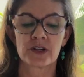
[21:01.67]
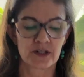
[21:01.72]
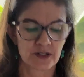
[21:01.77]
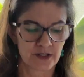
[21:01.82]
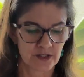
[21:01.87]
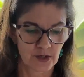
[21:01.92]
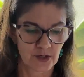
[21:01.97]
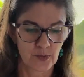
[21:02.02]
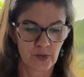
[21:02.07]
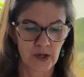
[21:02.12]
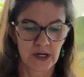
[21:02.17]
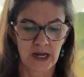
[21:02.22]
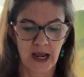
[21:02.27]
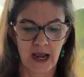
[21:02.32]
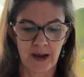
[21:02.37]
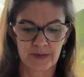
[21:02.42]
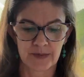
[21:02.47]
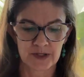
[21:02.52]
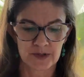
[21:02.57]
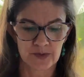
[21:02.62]
So what
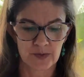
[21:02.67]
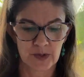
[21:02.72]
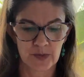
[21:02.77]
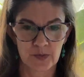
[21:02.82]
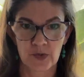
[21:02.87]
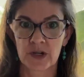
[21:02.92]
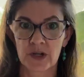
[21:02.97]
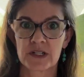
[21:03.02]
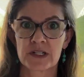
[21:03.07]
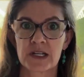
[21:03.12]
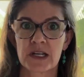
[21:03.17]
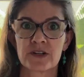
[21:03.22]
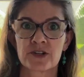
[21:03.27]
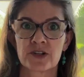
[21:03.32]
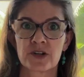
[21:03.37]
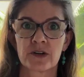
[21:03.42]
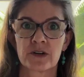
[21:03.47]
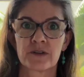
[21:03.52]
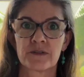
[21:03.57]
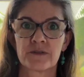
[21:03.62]
happens when we're in
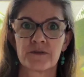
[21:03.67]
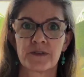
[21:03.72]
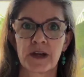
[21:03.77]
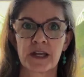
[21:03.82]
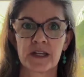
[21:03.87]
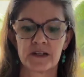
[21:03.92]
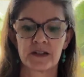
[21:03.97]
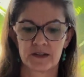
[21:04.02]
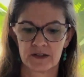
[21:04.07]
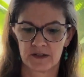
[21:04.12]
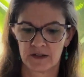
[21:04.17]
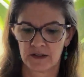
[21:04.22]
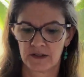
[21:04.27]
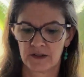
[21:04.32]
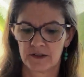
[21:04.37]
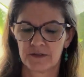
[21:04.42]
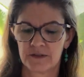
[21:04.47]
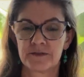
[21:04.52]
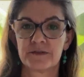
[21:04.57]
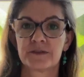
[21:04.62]
danger? Fight,
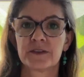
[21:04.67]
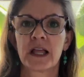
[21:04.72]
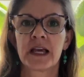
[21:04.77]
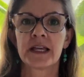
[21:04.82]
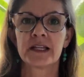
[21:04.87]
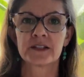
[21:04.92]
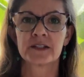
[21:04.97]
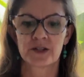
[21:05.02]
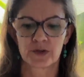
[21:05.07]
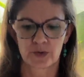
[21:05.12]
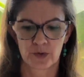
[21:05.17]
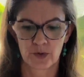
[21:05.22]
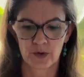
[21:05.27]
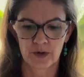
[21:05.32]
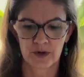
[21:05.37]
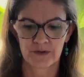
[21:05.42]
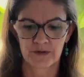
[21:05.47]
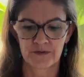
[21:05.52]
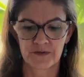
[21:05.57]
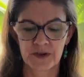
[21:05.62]
flight, or
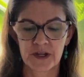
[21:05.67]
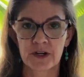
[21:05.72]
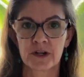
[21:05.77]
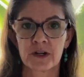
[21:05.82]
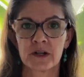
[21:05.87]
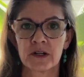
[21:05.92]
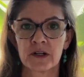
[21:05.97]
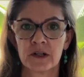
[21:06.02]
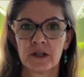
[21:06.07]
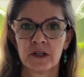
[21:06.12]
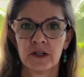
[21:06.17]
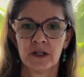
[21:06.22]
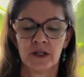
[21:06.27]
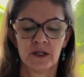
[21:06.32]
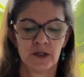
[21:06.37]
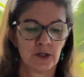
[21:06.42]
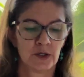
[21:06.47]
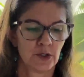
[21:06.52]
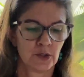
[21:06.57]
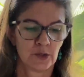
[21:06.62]
fear?
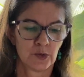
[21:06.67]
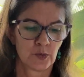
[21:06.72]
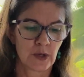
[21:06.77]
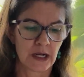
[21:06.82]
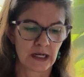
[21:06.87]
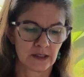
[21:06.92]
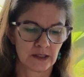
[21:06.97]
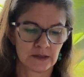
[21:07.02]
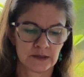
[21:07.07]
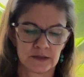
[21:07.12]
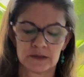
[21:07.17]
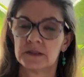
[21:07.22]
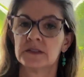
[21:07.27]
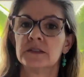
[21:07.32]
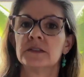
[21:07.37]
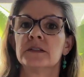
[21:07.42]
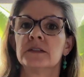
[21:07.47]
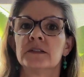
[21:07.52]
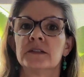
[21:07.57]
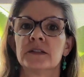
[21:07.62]
Well,
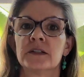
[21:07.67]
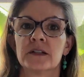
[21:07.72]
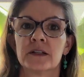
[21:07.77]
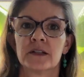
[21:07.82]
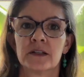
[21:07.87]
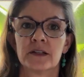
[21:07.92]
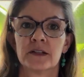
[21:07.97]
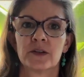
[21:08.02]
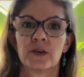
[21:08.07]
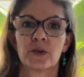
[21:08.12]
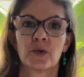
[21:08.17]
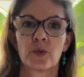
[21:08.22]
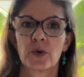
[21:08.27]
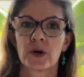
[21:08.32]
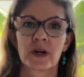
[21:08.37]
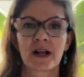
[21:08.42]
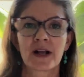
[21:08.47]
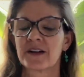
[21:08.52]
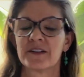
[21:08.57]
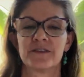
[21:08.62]
we're
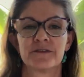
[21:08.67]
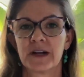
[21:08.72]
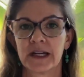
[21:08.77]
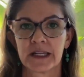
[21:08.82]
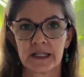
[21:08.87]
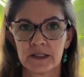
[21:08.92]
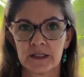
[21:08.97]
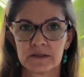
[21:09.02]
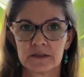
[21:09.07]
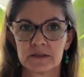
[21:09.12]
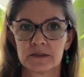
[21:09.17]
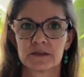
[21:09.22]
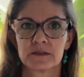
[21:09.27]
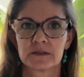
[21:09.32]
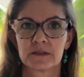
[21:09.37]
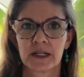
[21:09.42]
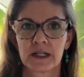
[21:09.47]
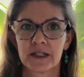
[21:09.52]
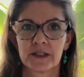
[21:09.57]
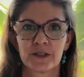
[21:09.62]
not going to fight,
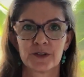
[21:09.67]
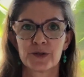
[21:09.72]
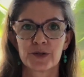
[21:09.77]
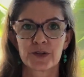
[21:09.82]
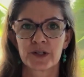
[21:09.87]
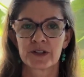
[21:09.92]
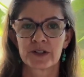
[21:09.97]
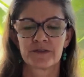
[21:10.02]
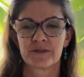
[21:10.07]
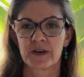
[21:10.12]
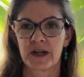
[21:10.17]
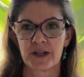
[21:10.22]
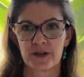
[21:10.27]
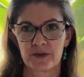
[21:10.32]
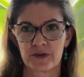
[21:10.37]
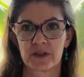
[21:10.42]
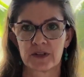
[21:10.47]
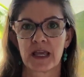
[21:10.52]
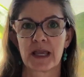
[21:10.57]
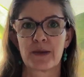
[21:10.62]
right? Who are you going to fight? You're
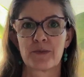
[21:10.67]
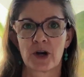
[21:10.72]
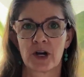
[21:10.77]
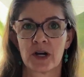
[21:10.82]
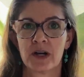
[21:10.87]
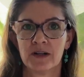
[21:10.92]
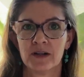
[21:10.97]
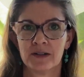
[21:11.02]
in labor.